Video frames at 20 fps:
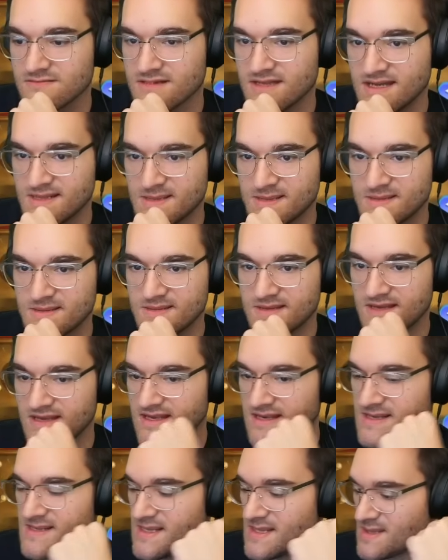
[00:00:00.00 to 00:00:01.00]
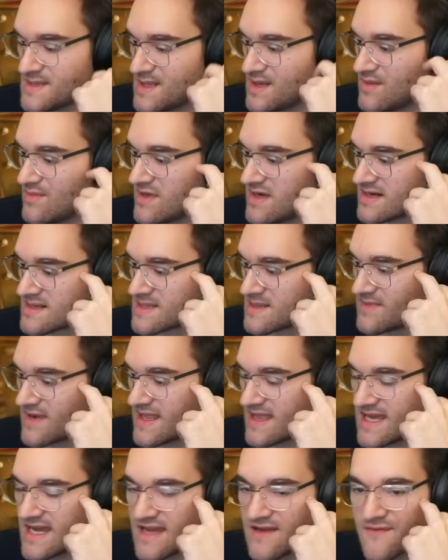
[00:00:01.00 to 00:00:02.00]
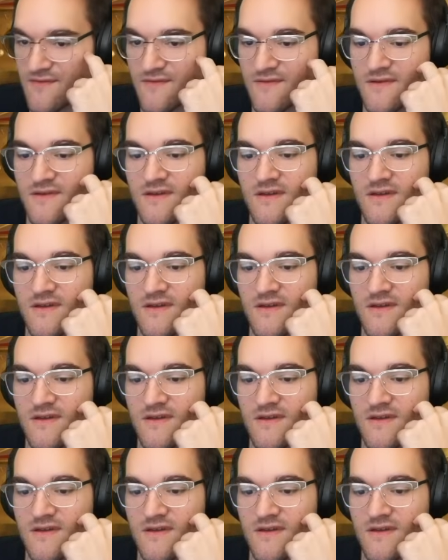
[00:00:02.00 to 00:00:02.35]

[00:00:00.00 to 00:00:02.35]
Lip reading: That's the easiest no blocks of my life.